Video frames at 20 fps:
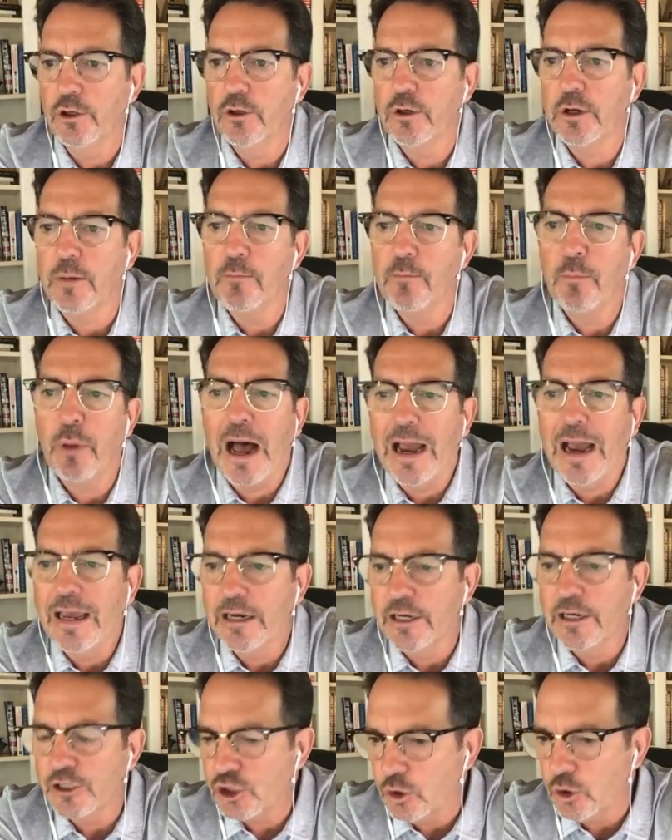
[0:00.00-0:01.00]
You can buy it
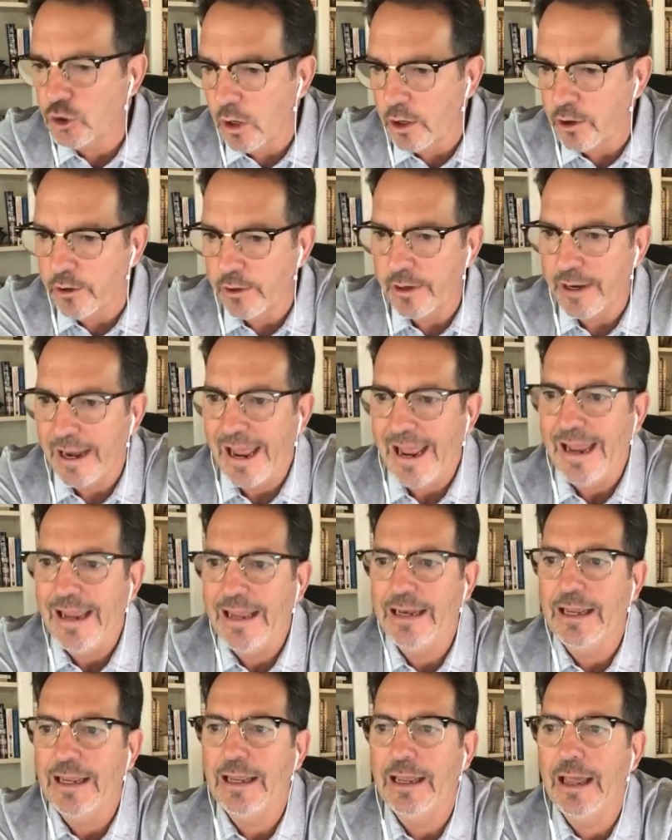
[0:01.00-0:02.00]
at
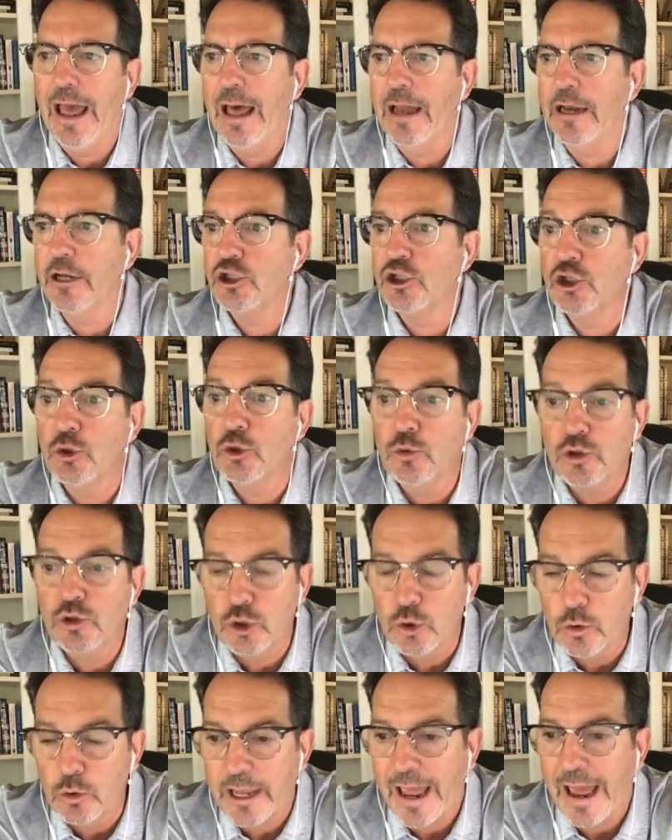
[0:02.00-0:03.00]
$280 at a
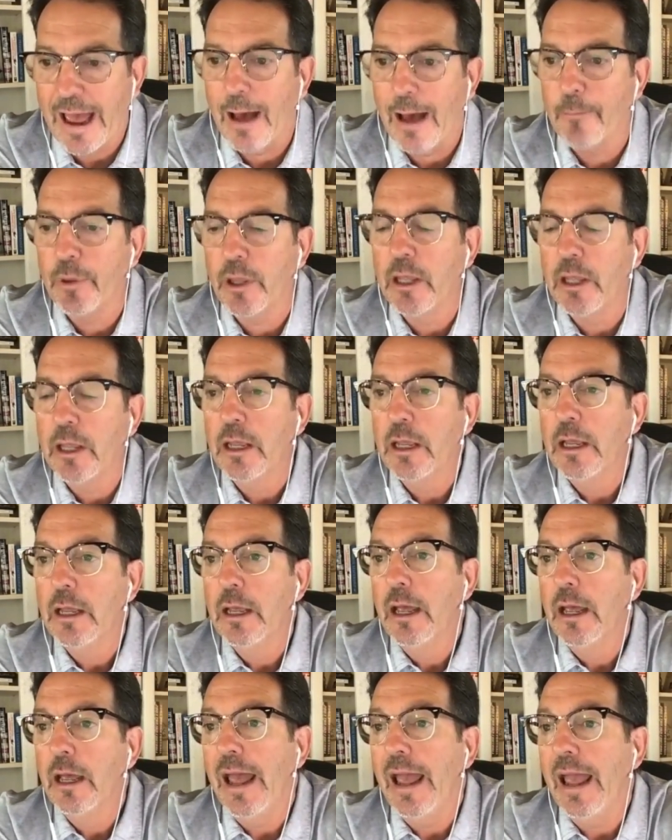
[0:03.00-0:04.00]
2.2 cap,
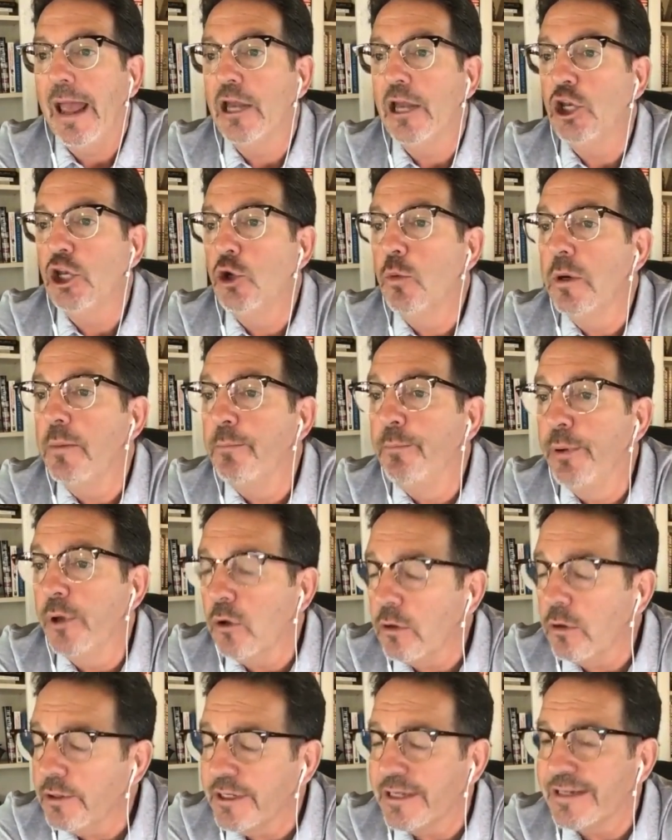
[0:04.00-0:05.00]
and you would
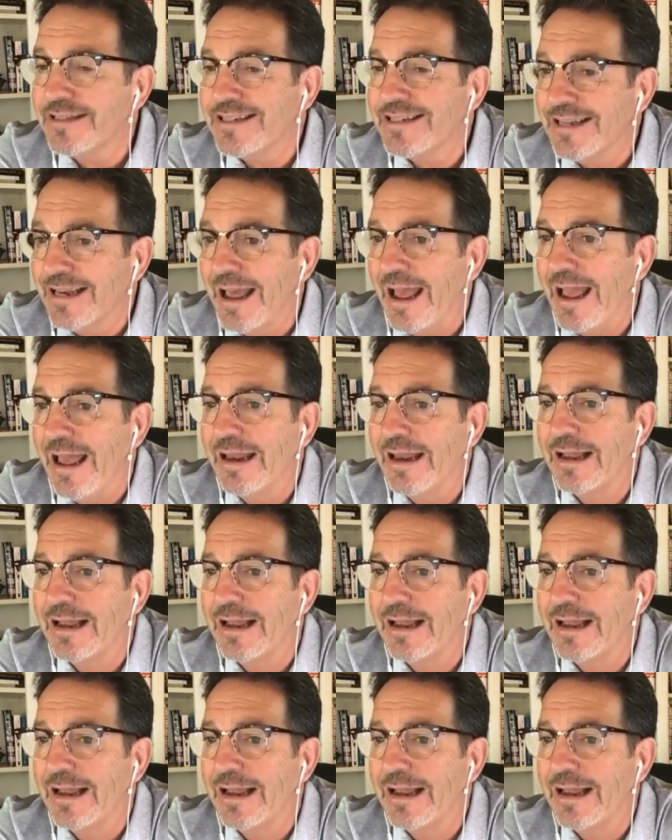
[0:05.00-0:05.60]
build it today to